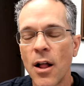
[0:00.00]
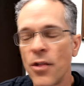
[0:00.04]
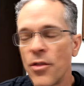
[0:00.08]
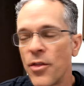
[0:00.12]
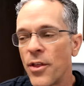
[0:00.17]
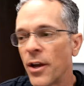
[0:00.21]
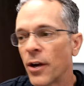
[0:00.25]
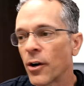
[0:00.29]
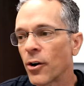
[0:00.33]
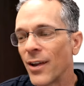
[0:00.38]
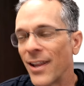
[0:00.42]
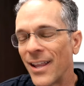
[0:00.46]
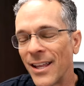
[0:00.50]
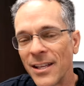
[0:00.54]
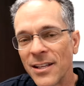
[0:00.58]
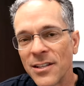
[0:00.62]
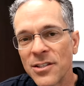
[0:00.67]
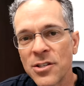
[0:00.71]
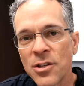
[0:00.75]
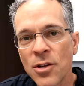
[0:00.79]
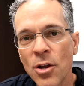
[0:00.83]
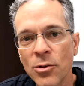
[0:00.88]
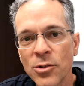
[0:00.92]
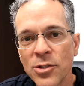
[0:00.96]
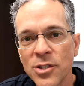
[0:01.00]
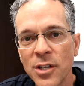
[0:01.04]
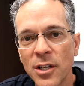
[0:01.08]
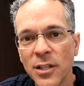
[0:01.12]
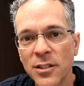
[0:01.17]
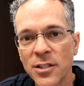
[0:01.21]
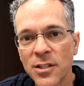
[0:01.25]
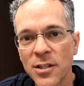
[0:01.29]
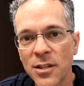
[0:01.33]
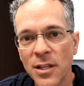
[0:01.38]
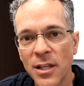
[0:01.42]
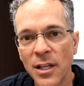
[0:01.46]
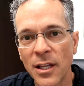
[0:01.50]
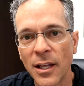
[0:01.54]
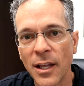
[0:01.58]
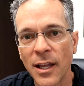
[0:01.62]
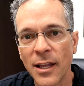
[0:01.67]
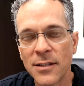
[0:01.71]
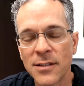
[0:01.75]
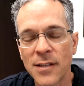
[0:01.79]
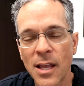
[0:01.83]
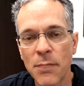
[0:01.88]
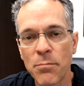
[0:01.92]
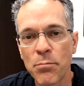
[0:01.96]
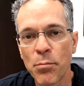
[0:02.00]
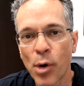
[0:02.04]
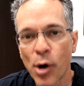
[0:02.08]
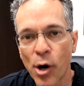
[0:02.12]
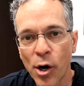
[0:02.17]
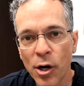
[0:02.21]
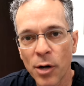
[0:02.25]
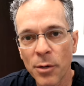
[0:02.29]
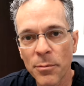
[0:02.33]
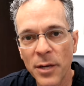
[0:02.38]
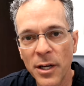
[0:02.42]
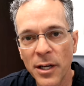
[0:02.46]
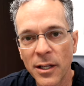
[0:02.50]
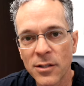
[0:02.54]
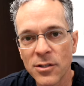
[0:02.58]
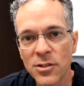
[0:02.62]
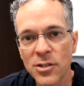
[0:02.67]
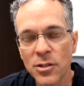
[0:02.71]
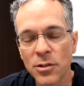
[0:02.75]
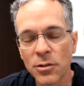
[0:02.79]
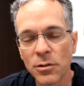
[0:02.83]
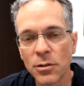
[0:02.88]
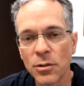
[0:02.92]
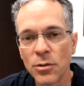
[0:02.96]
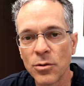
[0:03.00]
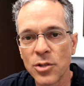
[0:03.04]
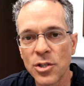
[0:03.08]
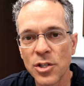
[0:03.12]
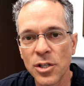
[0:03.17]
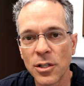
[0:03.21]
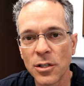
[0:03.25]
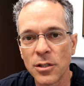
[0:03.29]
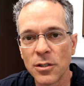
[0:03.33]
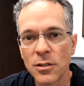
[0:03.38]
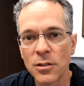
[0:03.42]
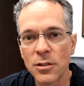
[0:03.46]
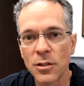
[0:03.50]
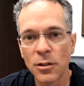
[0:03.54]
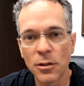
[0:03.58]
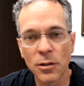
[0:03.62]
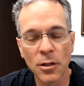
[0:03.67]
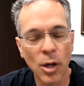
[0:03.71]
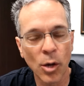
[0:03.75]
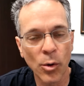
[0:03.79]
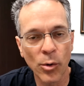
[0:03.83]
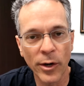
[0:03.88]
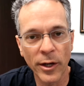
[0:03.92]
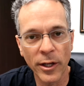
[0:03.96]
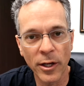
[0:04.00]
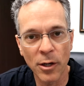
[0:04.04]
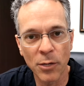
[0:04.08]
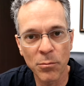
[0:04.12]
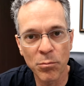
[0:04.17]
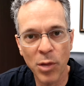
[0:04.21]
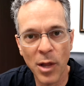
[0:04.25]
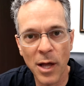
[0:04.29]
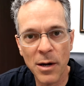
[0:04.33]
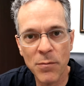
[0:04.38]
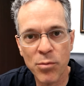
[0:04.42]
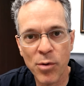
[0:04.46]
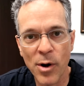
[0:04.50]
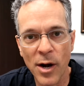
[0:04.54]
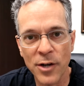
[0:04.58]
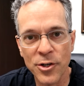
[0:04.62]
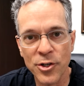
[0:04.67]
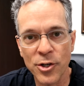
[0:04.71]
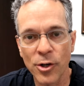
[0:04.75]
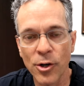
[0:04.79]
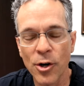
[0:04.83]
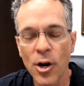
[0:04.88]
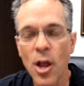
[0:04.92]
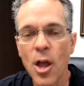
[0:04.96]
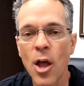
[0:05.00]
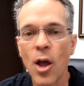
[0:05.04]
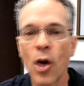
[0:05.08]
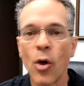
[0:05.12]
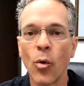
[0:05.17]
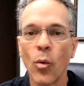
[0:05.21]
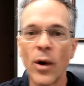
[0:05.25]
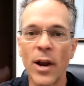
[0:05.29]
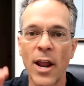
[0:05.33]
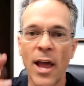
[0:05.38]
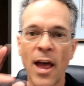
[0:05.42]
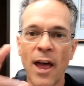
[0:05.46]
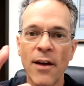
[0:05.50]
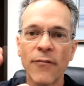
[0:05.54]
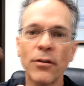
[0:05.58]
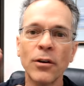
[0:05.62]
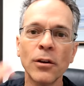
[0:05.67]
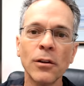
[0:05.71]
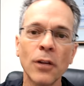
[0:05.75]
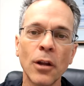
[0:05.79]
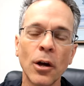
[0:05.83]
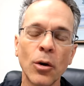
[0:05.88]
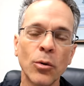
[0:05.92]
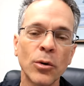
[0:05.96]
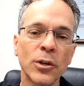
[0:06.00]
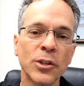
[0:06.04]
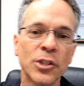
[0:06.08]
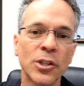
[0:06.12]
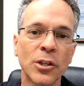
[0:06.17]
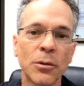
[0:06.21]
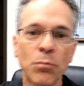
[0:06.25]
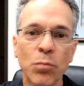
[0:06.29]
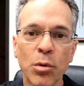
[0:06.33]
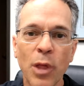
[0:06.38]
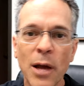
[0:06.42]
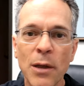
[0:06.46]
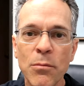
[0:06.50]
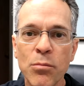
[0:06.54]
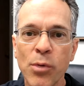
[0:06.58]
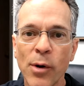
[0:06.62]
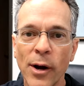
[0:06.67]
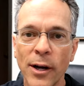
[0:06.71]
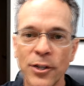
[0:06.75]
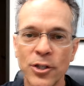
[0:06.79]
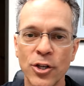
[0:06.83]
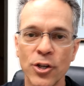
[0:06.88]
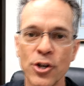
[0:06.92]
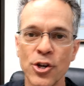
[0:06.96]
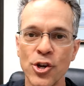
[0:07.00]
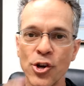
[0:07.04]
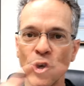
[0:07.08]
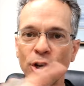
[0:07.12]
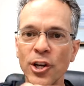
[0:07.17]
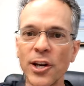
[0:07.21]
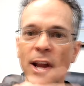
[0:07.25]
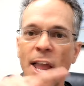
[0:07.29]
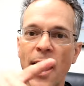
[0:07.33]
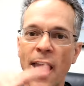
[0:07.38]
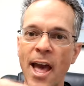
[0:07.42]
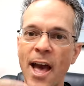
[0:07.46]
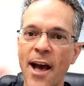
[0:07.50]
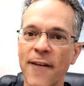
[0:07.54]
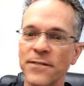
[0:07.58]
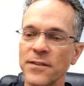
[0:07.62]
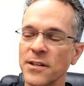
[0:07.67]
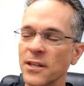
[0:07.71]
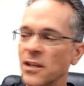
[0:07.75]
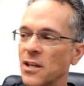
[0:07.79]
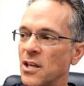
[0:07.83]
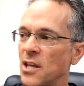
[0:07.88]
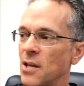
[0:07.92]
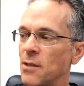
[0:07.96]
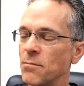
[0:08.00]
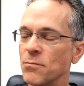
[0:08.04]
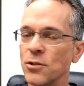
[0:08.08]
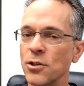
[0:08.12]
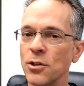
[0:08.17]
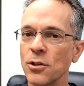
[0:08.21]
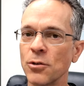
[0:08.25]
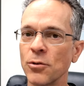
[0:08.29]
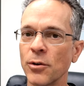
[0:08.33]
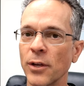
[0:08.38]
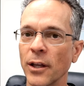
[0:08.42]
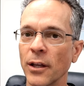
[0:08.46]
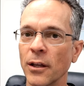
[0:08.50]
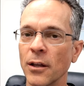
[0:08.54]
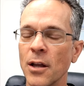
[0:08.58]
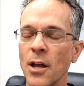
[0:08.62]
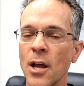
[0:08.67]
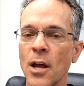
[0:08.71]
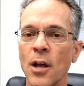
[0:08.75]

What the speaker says: there is no such thing as a permanent solution to lowering your blood pressure. Whatever lowers your blood pressure, you're gonna have to keep doing.